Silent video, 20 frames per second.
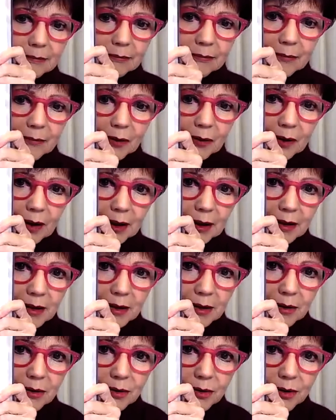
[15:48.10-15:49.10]
Okay,
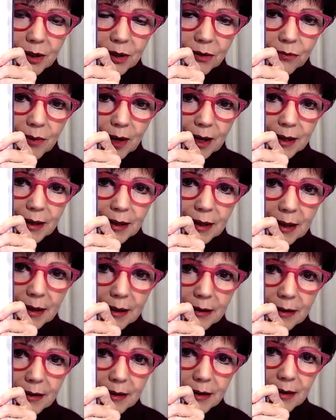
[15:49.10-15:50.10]
so she
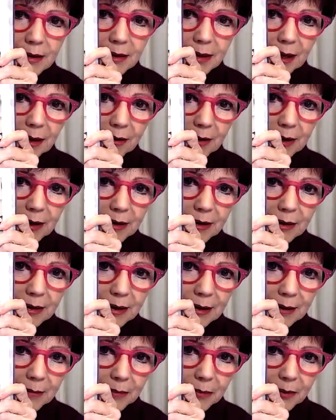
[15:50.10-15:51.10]
radiates, this is how it ended
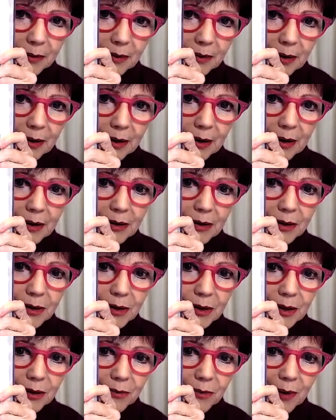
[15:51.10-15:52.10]
up.
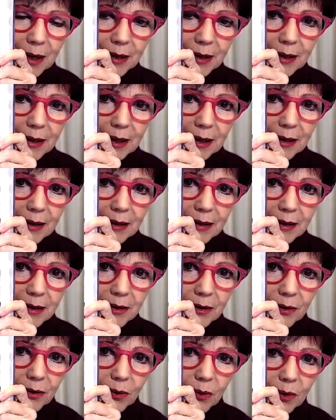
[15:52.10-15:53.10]
She radiates the
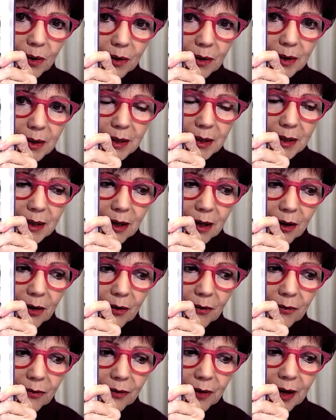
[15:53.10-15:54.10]
quality
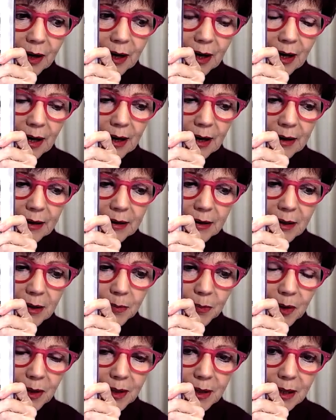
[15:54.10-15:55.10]
of
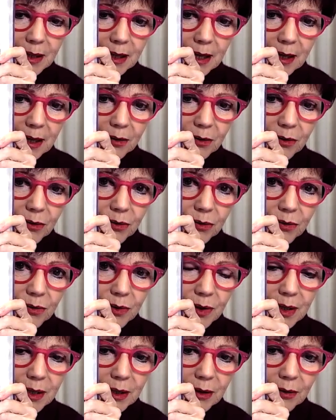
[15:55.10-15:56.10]
expressing our true
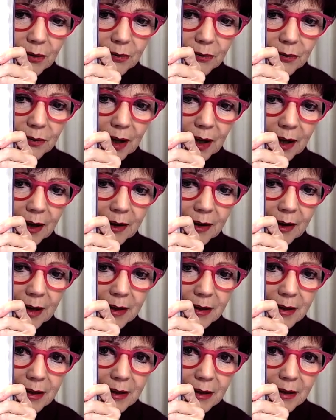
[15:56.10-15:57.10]
self, our
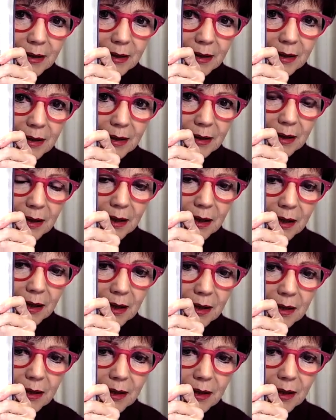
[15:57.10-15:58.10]
essence.
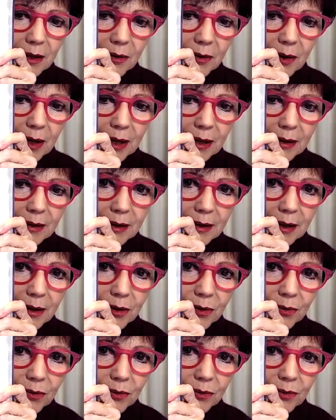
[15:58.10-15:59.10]
So our
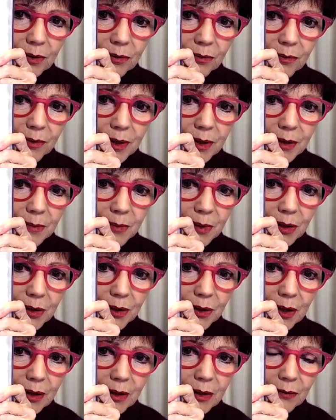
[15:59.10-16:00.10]
natural charisma
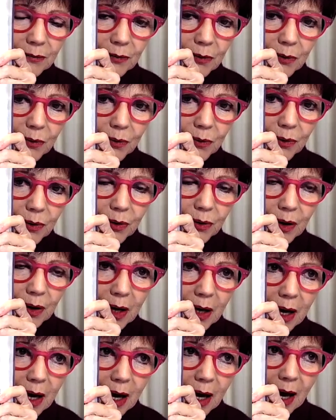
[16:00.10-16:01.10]
shines forth
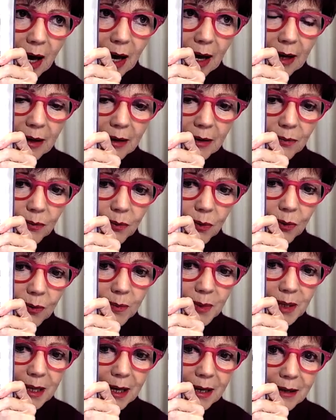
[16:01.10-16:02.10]
and
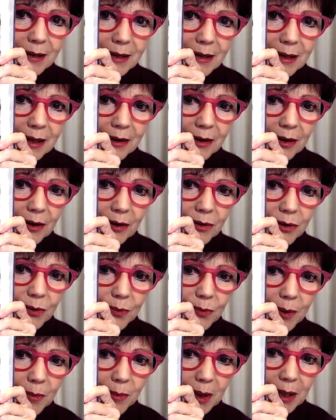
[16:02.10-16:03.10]
warms us and those
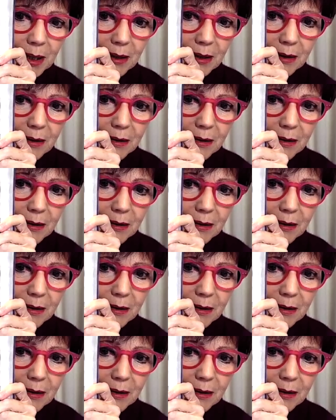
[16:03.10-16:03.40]
we meet.